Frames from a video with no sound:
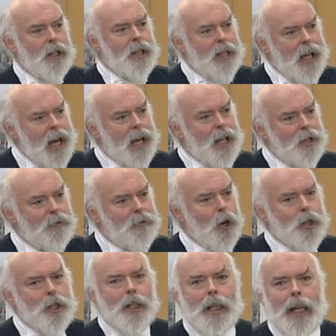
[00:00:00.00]
There you've
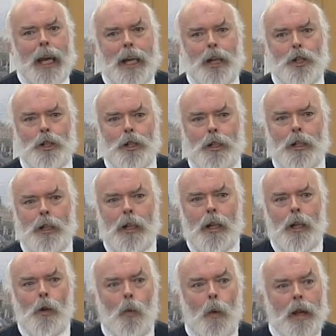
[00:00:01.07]
got an occasion
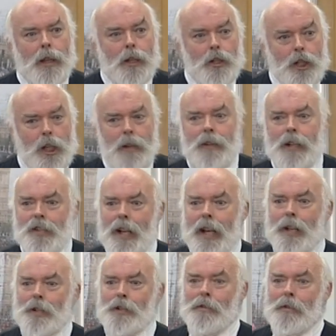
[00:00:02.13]
where the chief
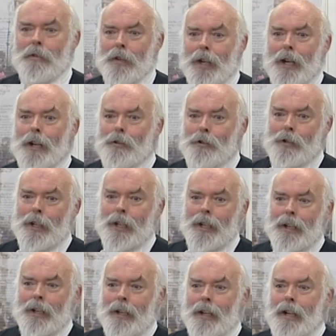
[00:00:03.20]
executive of the country
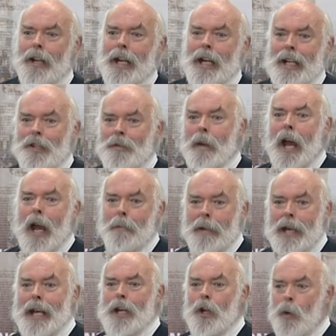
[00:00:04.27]
is
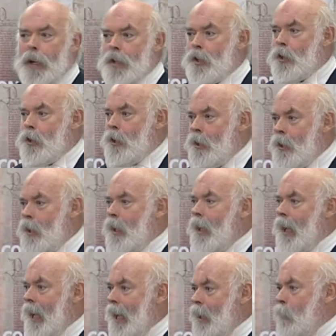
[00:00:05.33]
being questioned
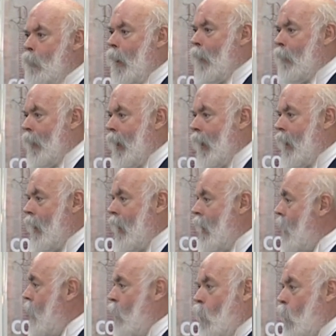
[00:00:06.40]
in public
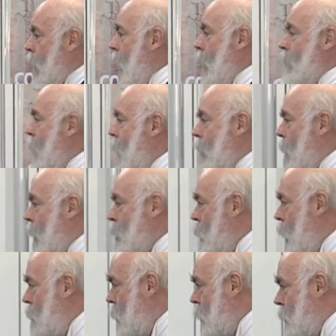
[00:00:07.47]
without very much
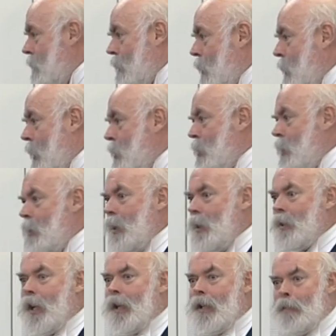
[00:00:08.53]
notice of the questions
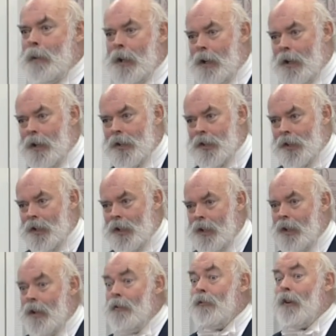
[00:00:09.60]
he's going to be asked
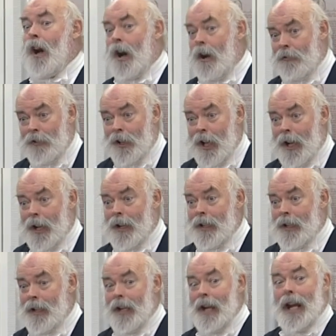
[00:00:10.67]
for half an hour
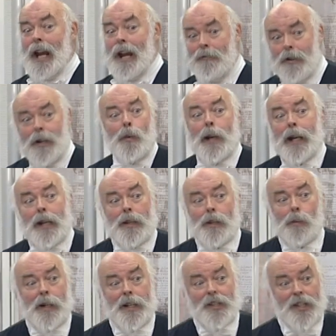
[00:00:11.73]
every week
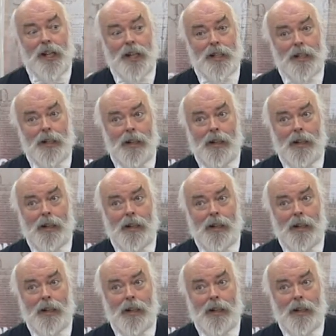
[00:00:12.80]
that we sit.